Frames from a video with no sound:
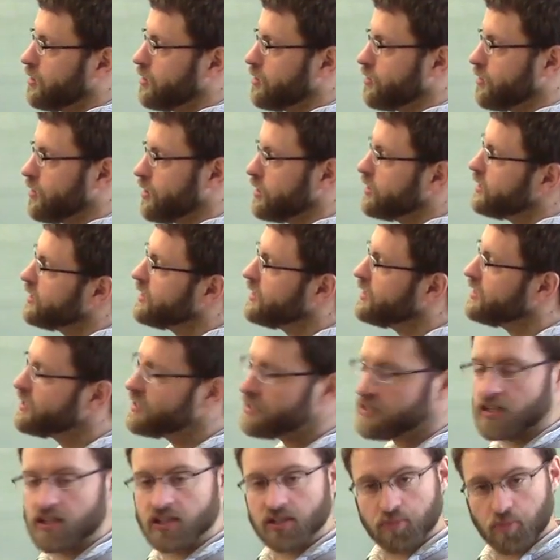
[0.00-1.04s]
the
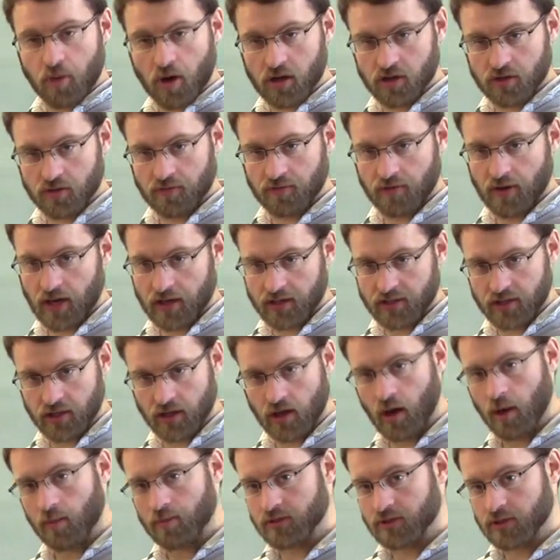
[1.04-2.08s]
easiest partial fraction
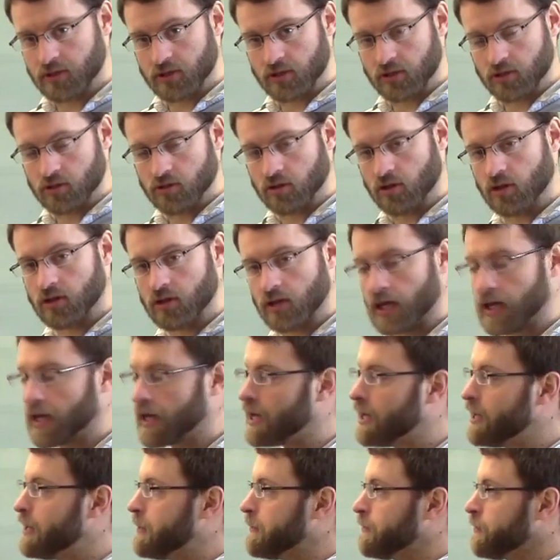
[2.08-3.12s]
decompositions look like,
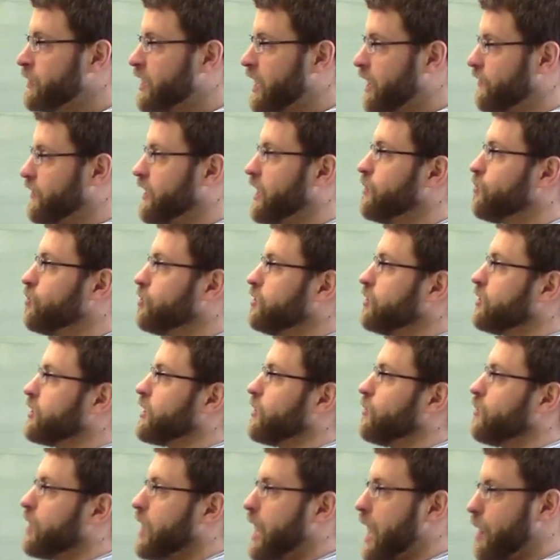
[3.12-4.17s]
and then we'll look
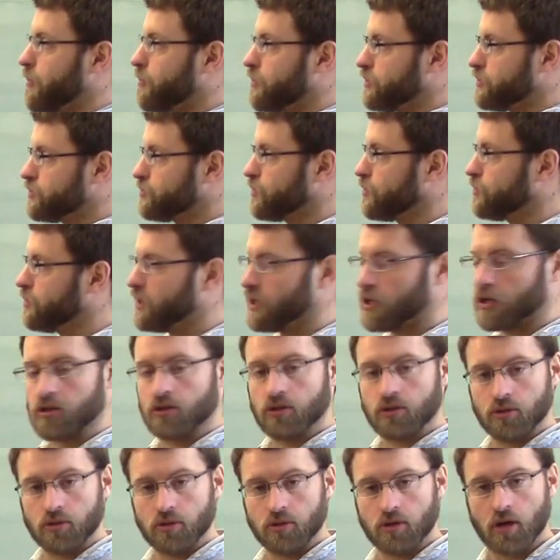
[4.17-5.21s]
at what happens when we
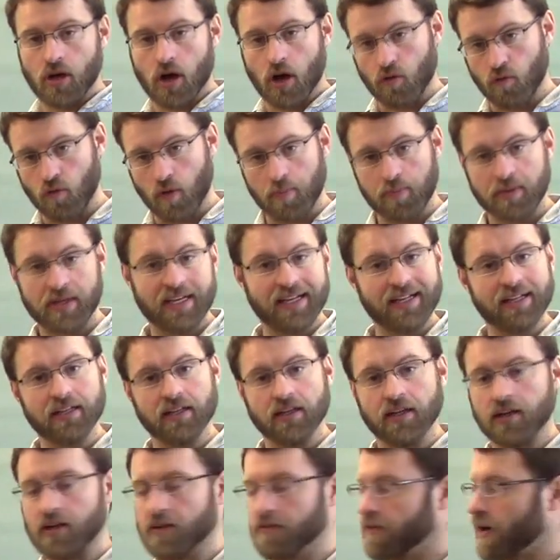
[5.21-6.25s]
include a repeated
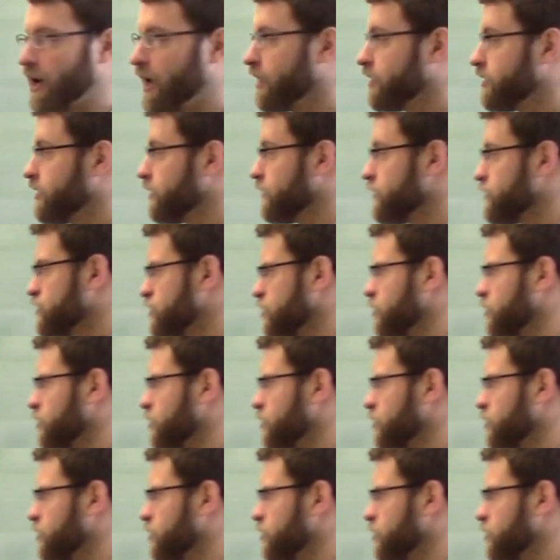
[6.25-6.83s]
linear factor. So